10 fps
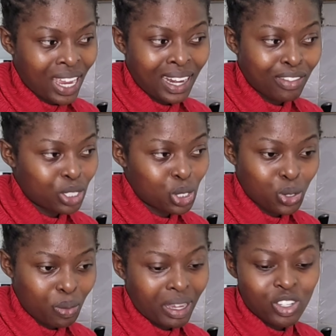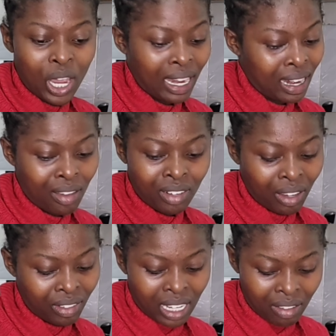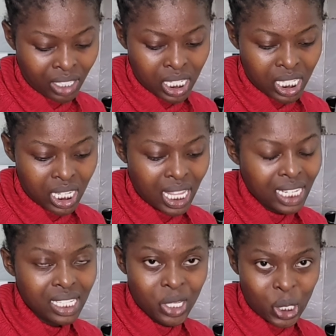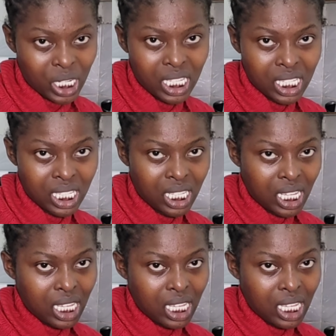I love it too much. I love, love, love it. That series,